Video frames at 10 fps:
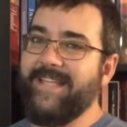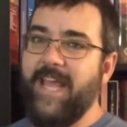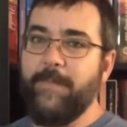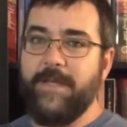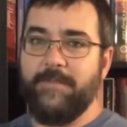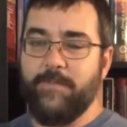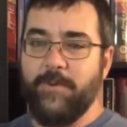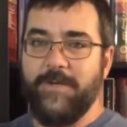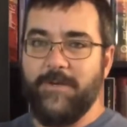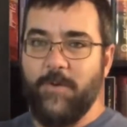came in
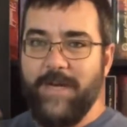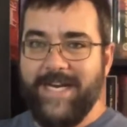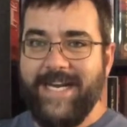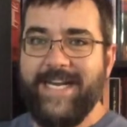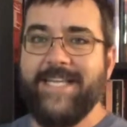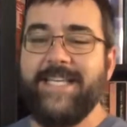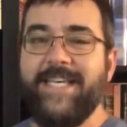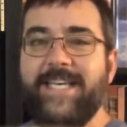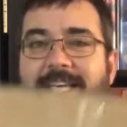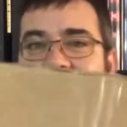pretty
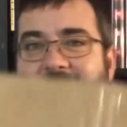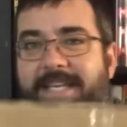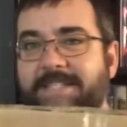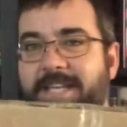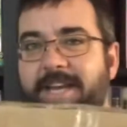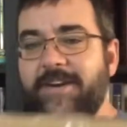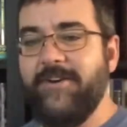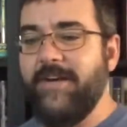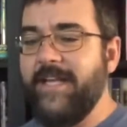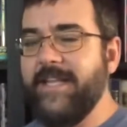quickly. It's
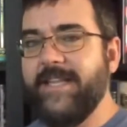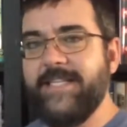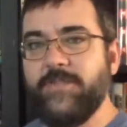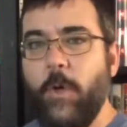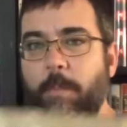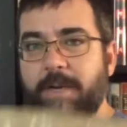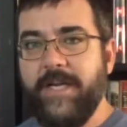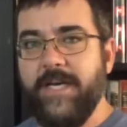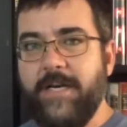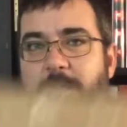here. Let's open it
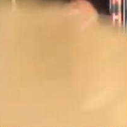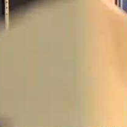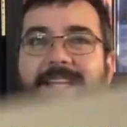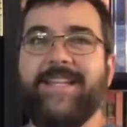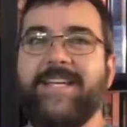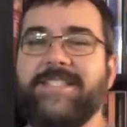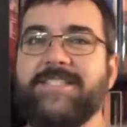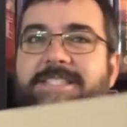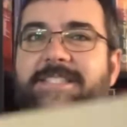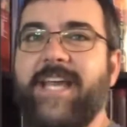up and
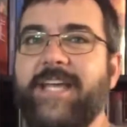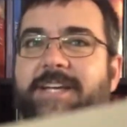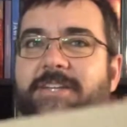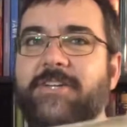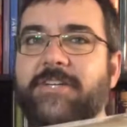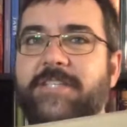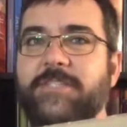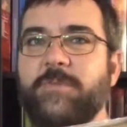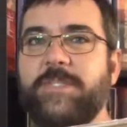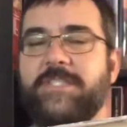let's take a look.
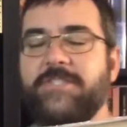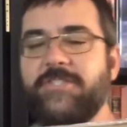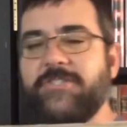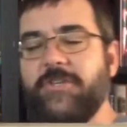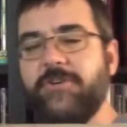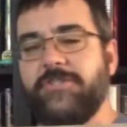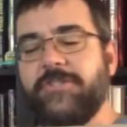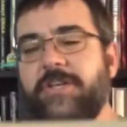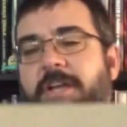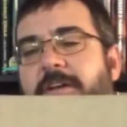This one is The
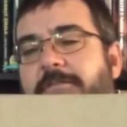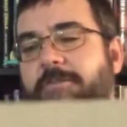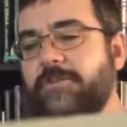Search for